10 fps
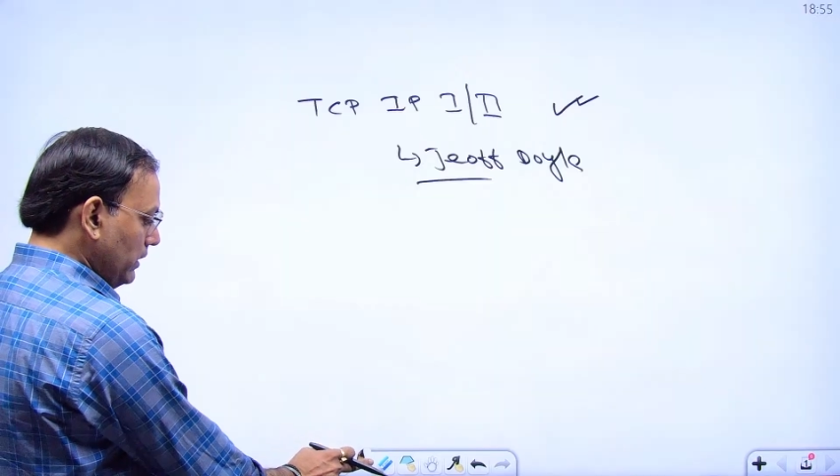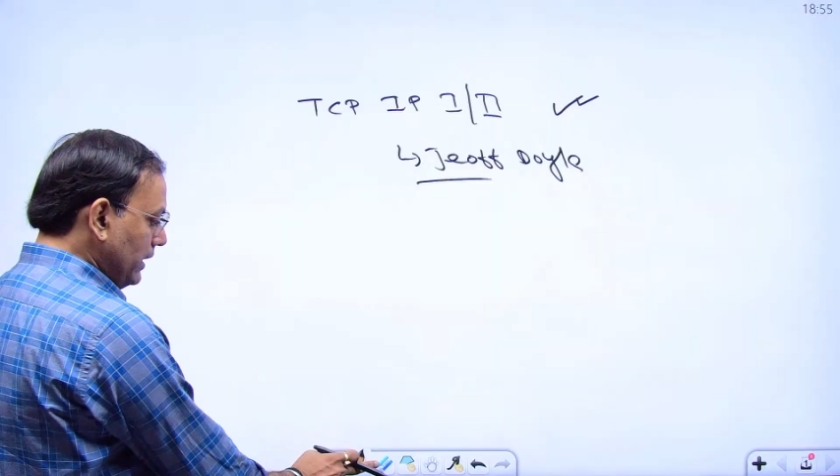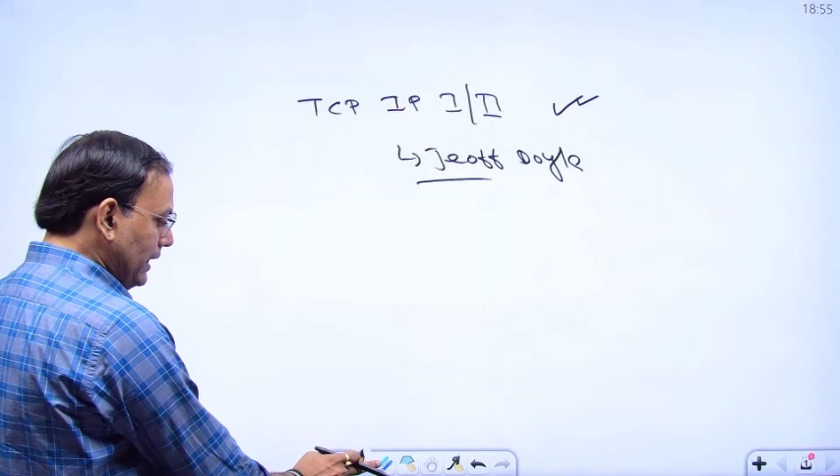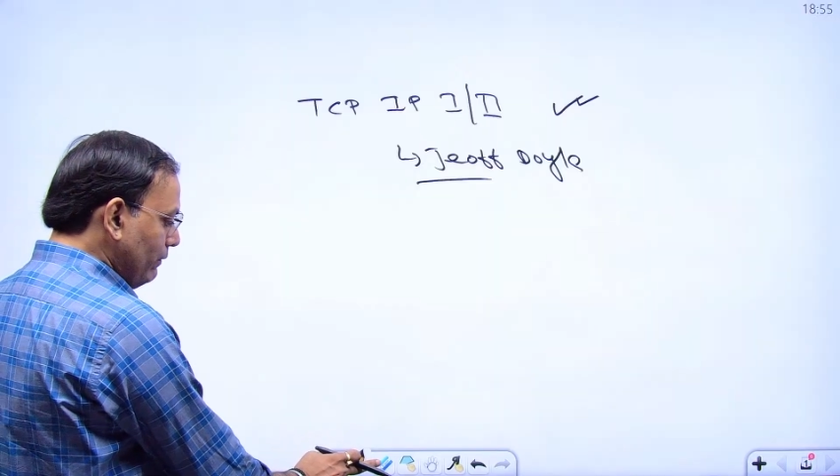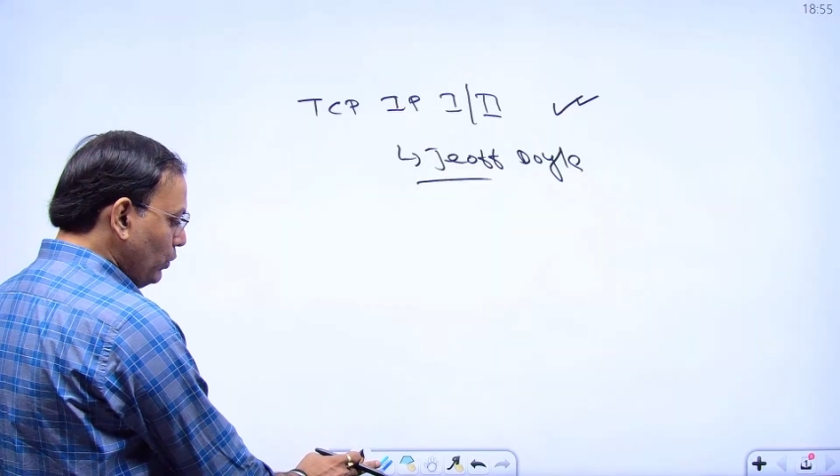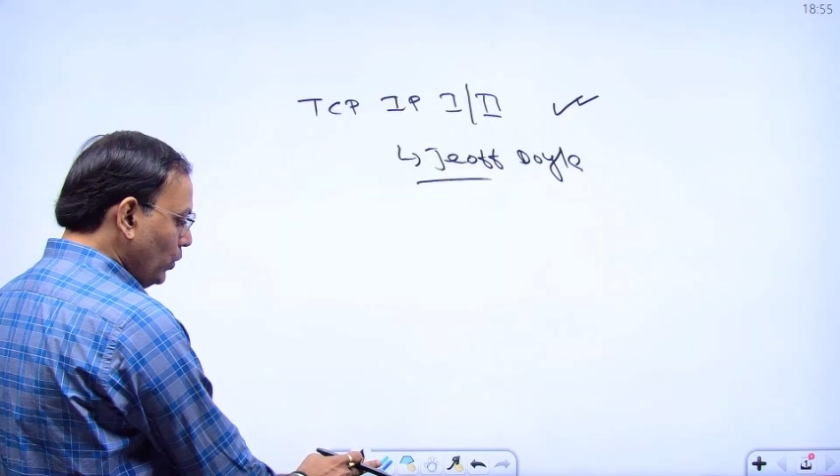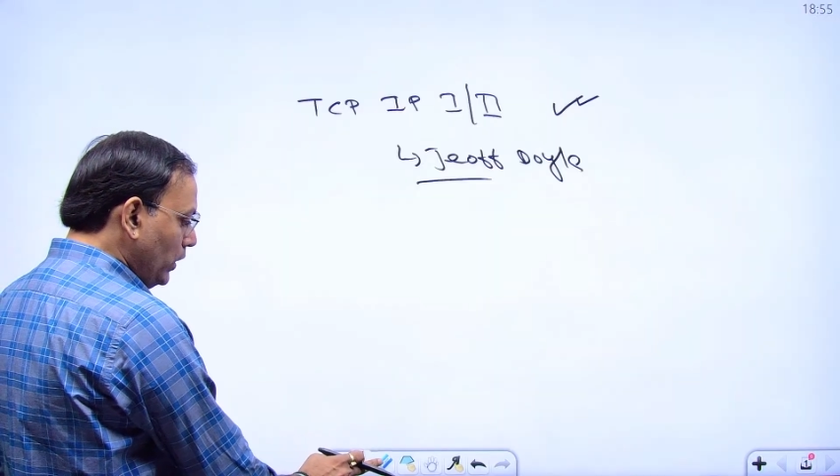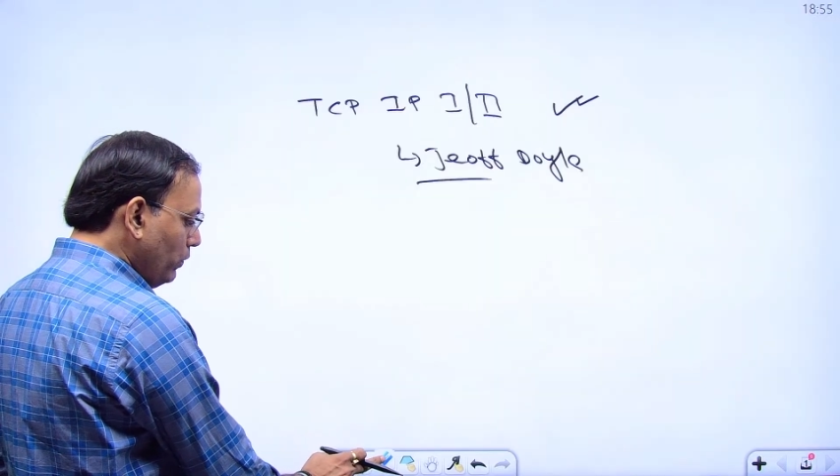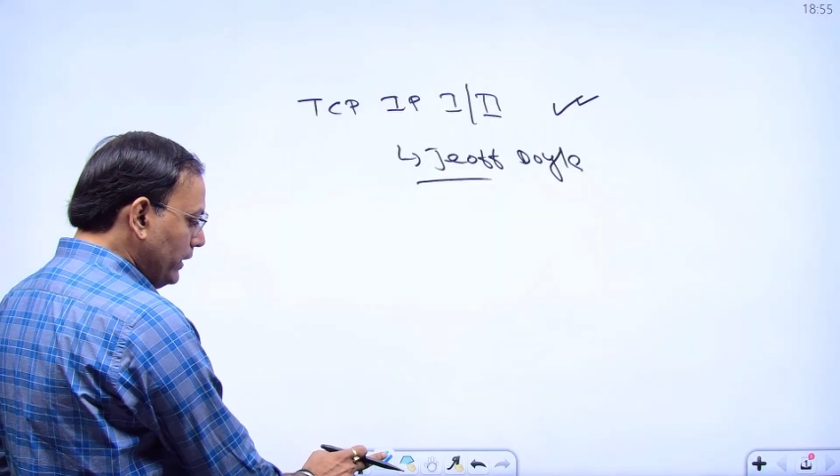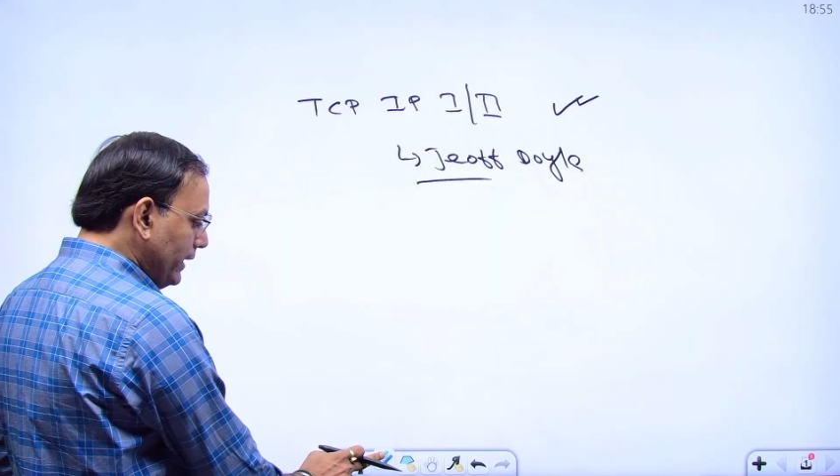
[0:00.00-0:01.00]
I have told
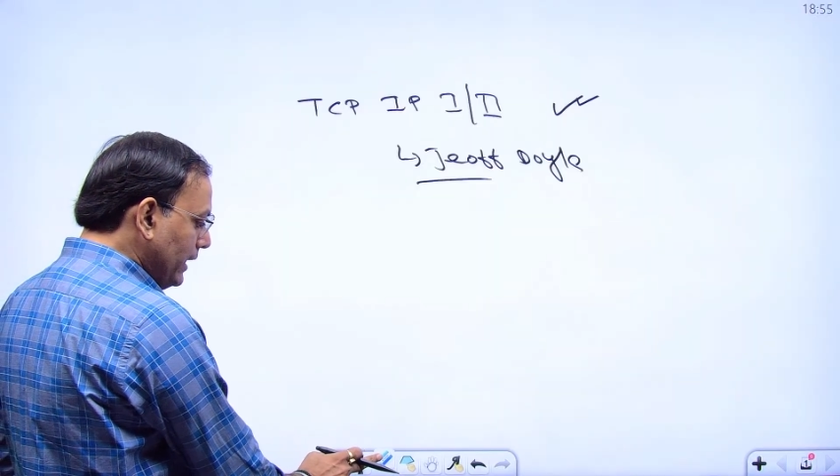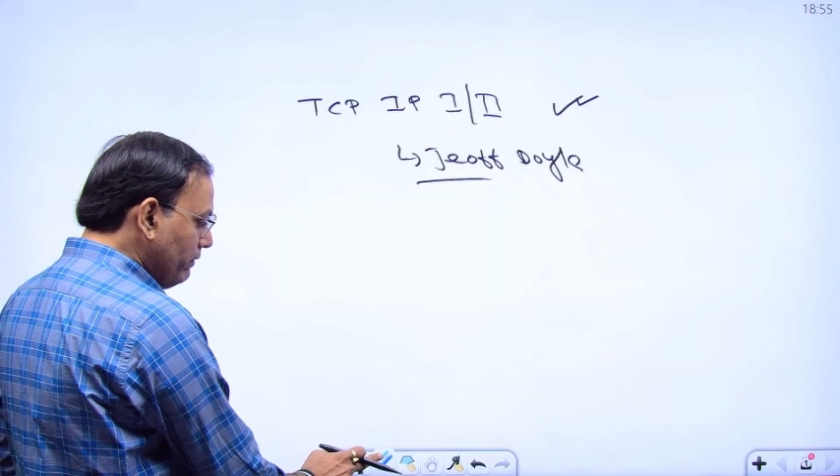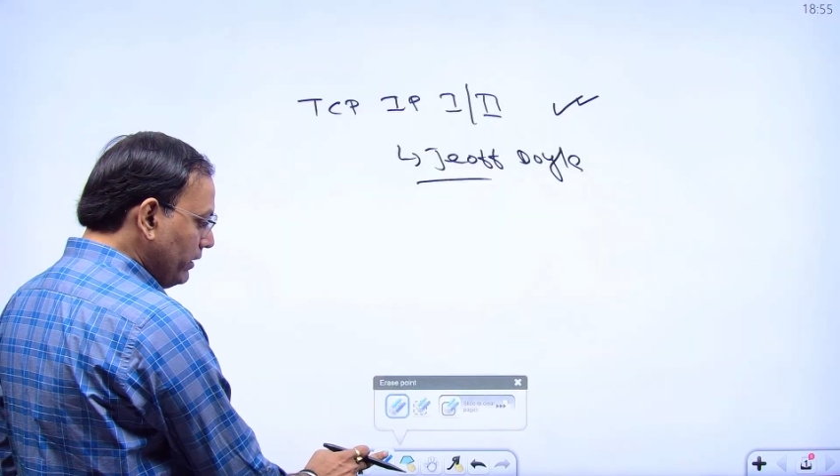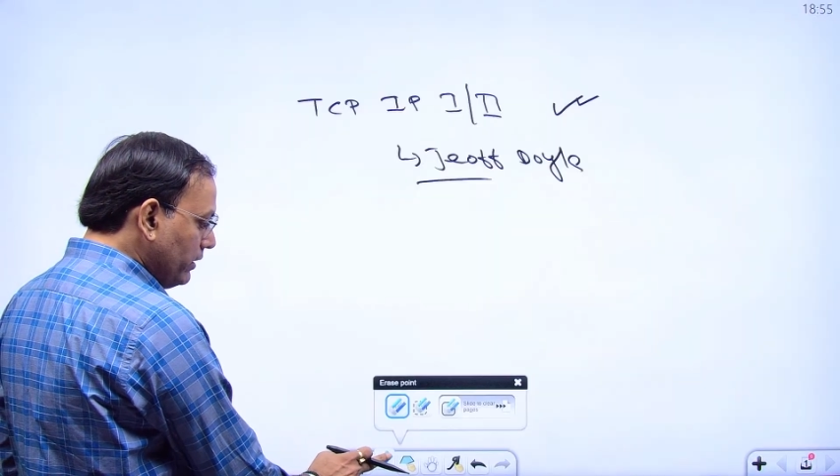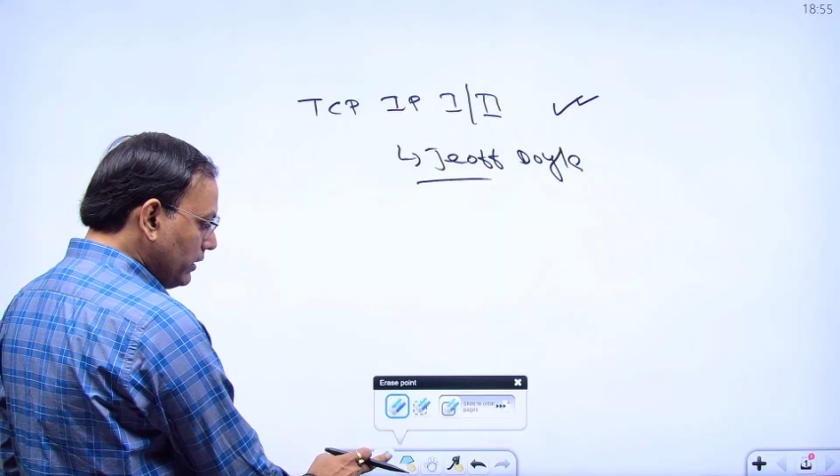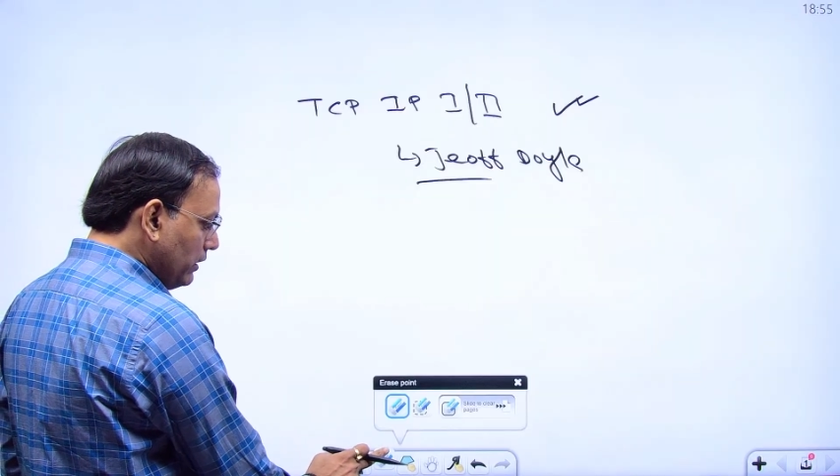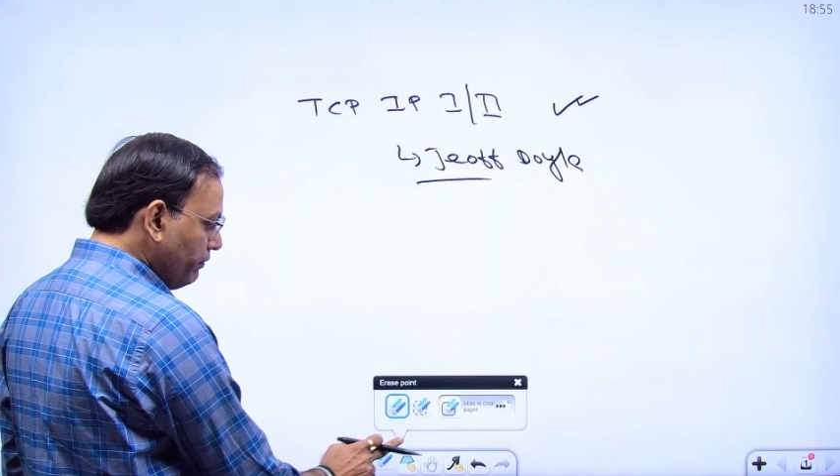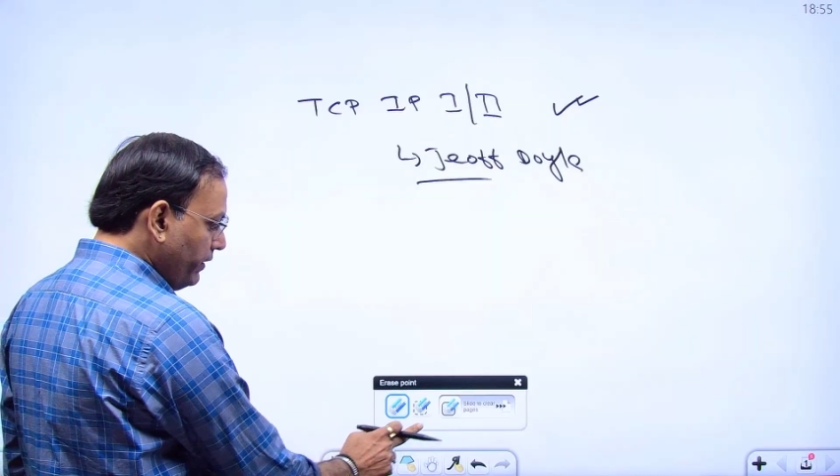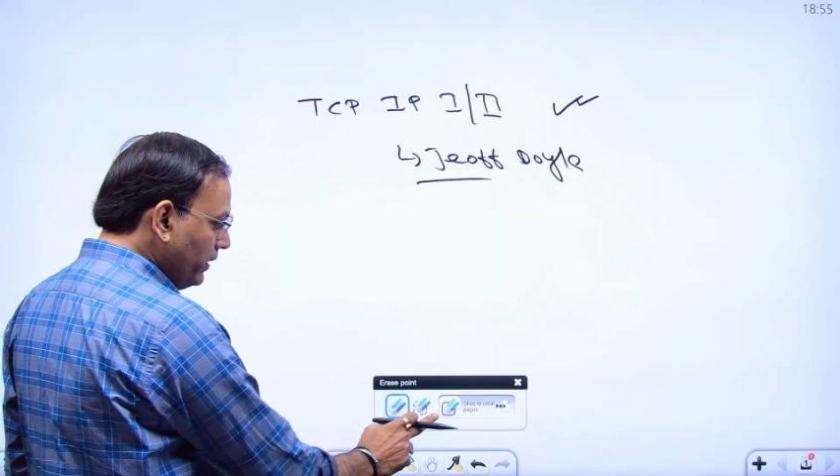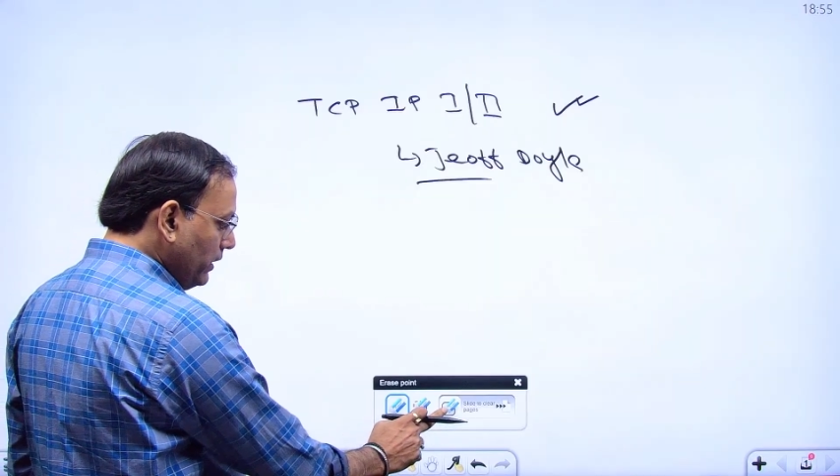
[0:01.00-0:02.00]
you that I
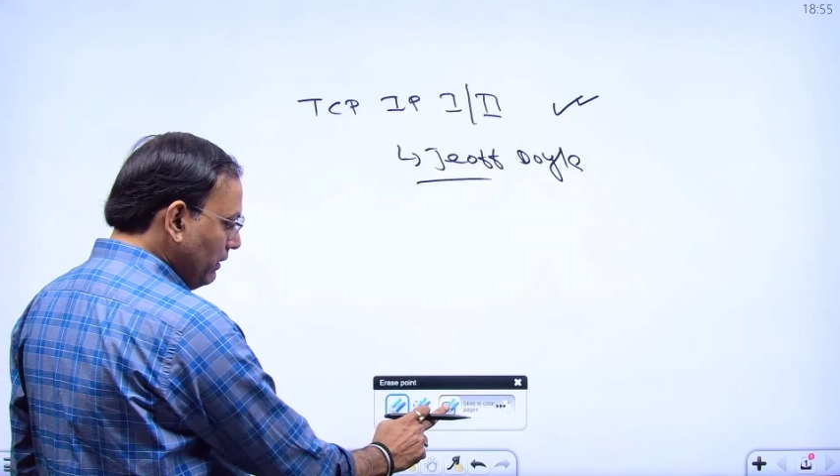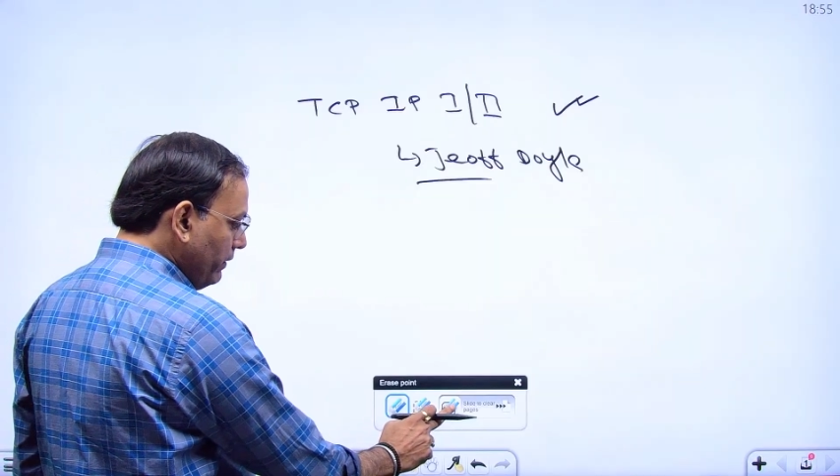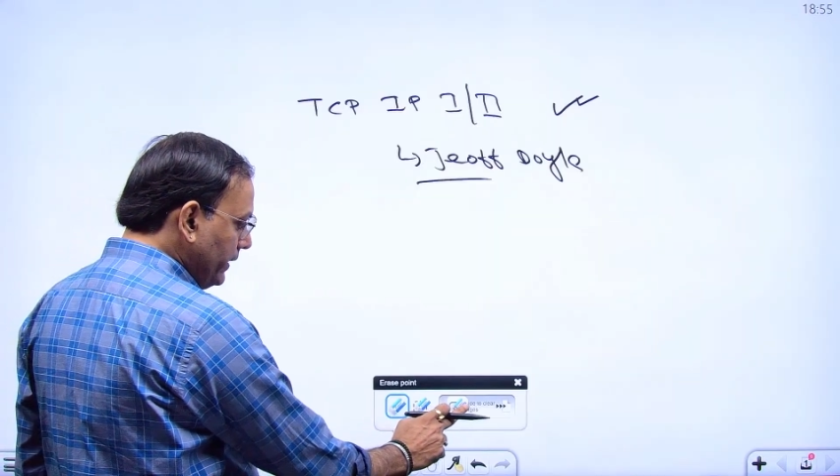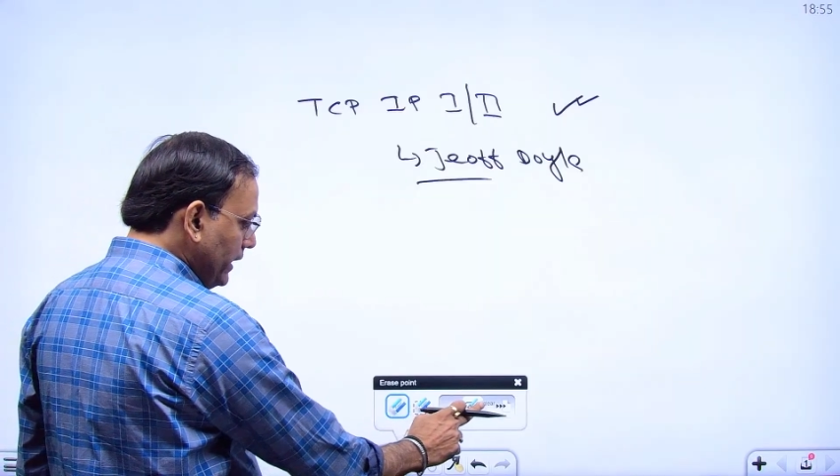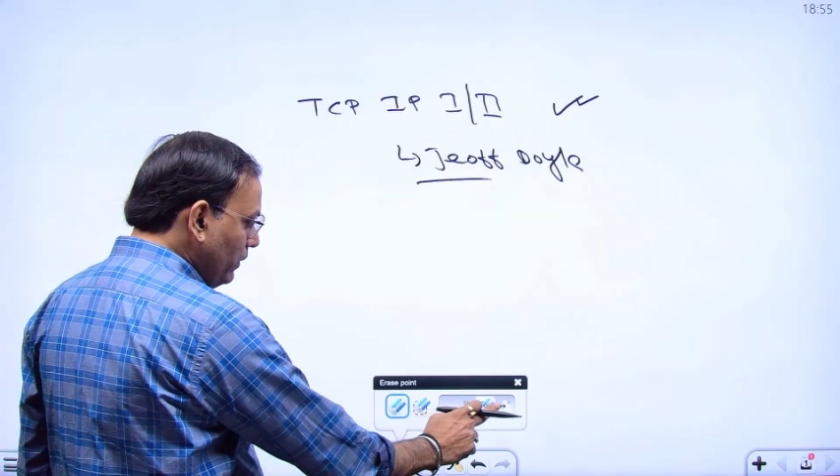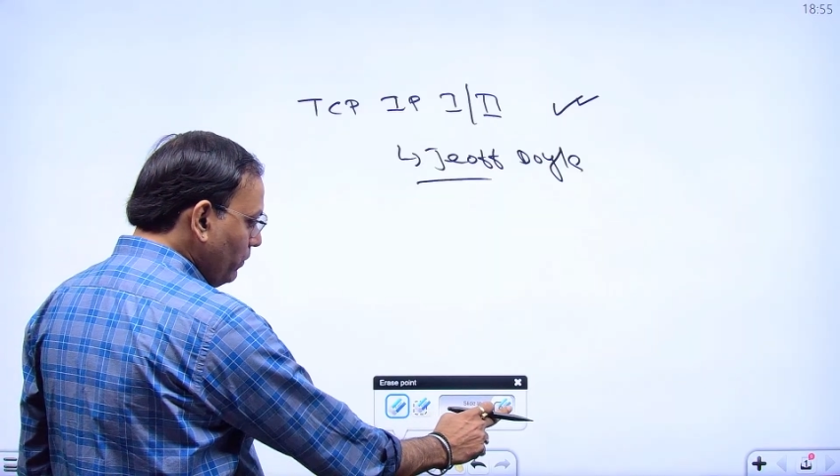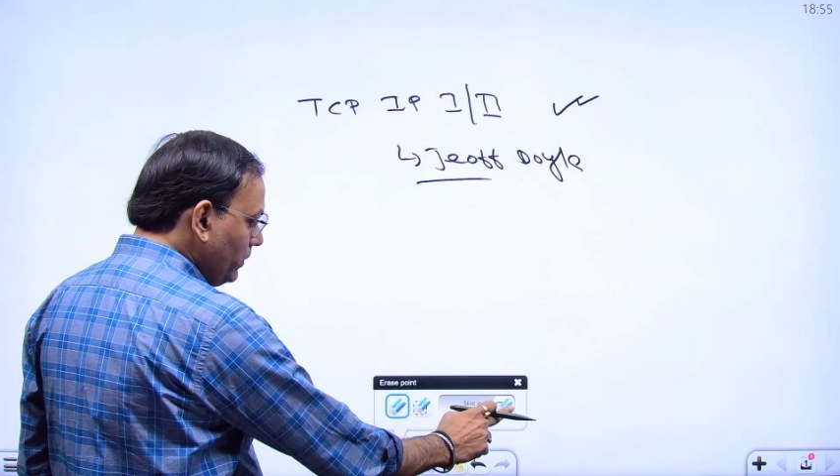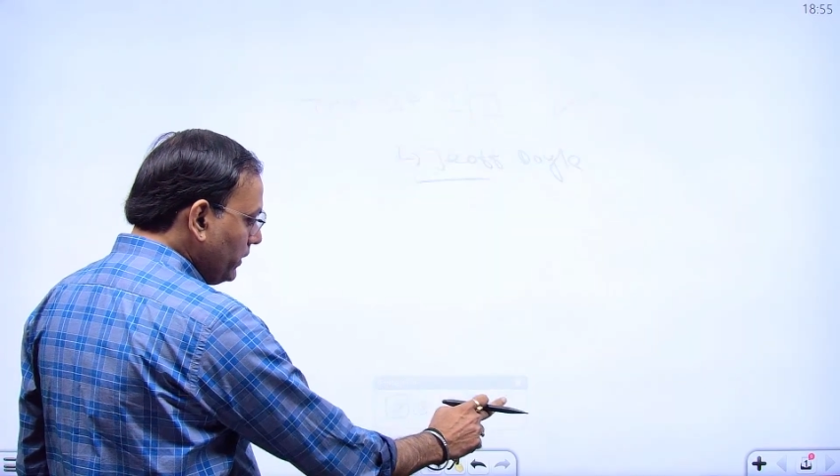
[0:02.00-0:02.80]
will tell you